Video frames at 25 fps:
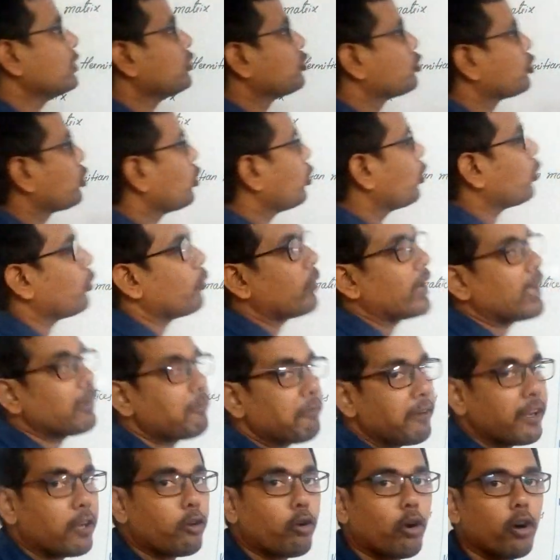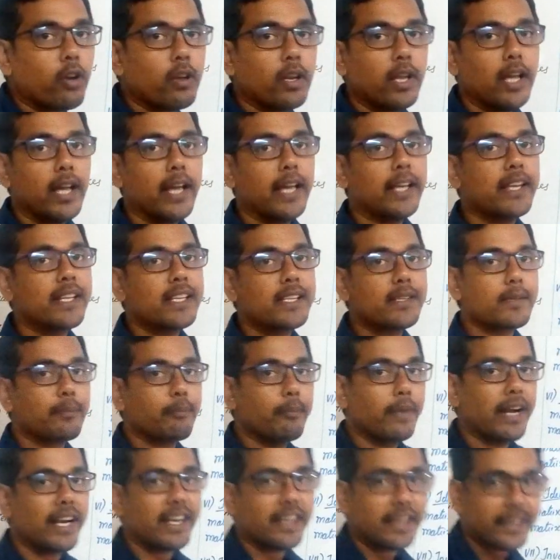So when we call any
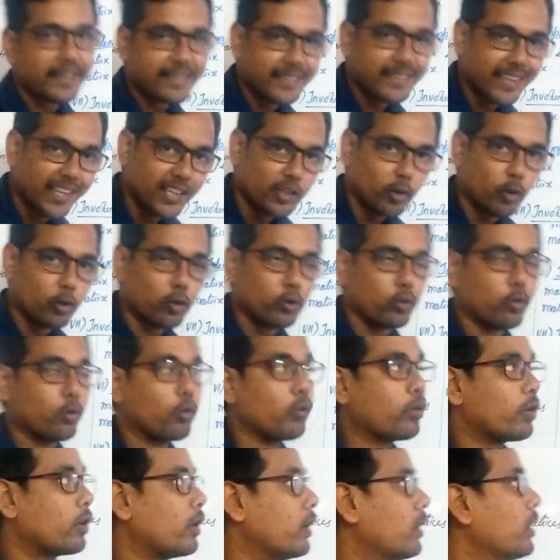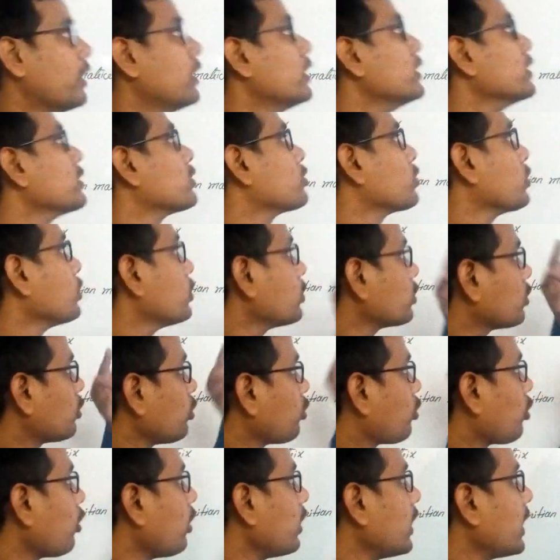matrix as orthogonal, so to
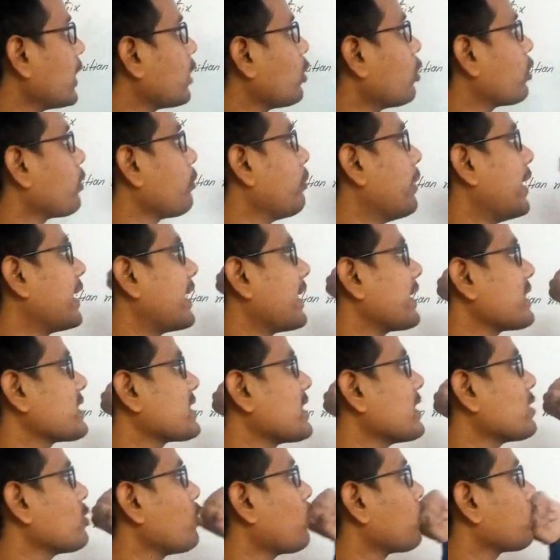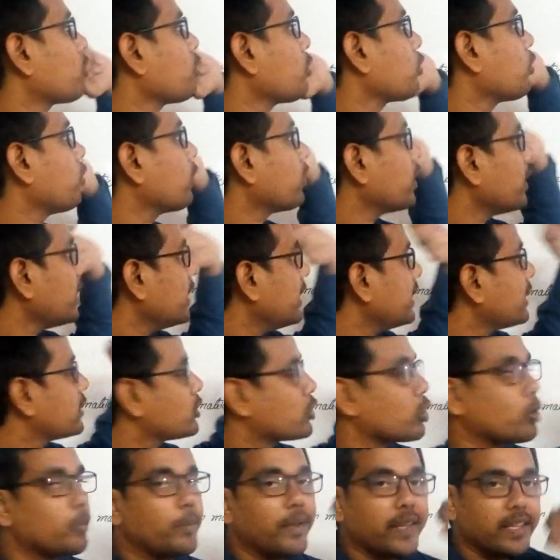call an matrix as orthogonal, it
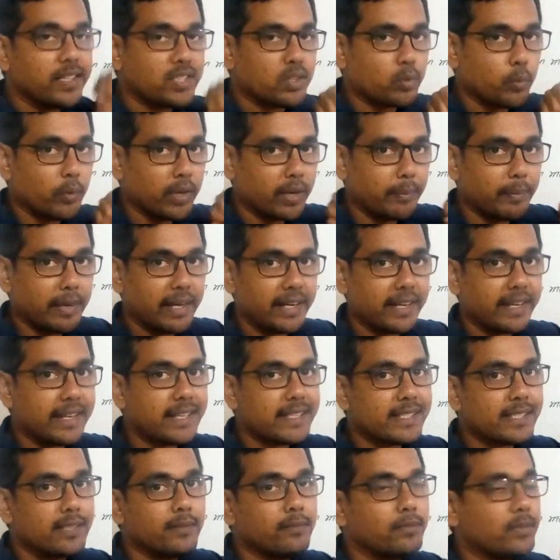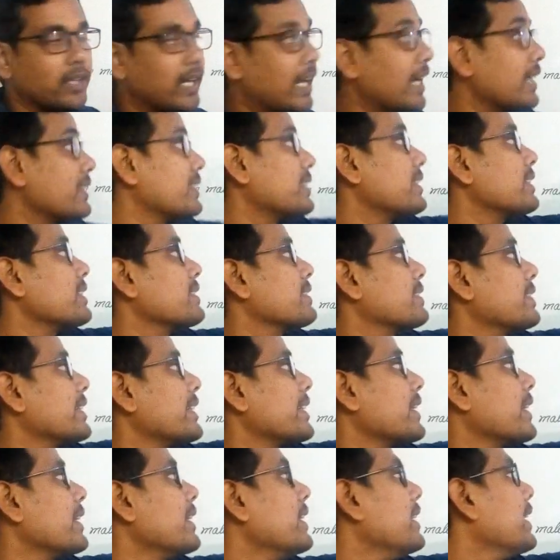should be a square matrix, as it is
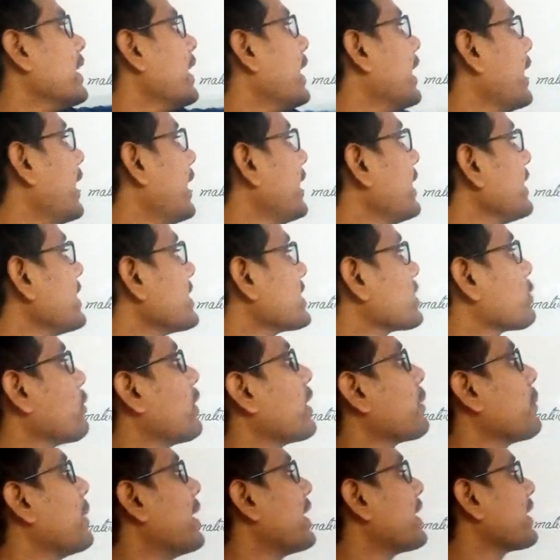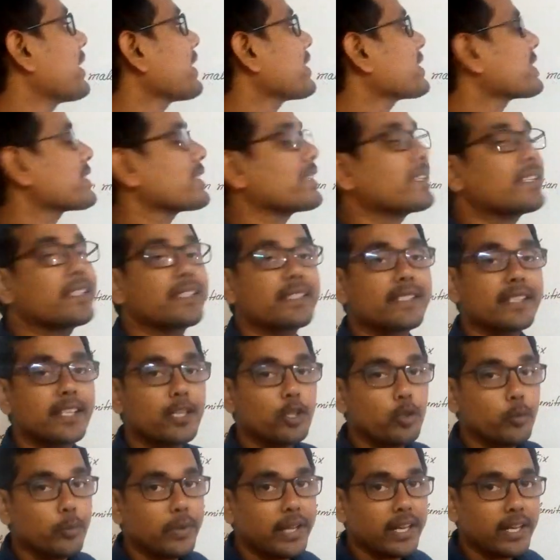said. Any square matrix is said
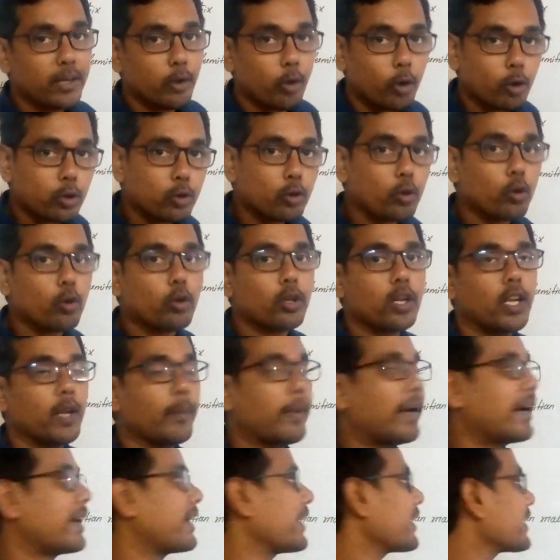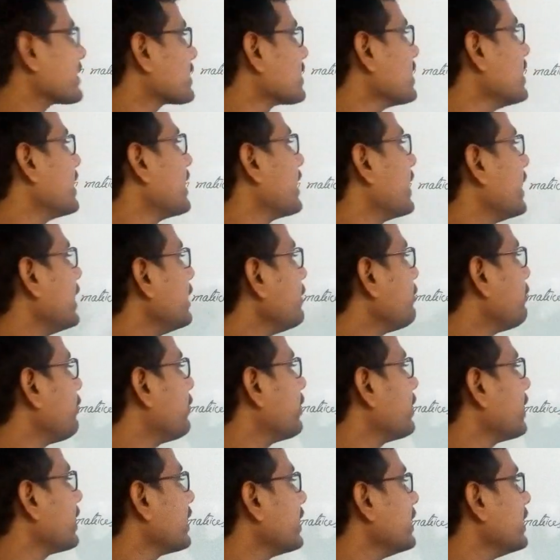to be an orthogonal matrix if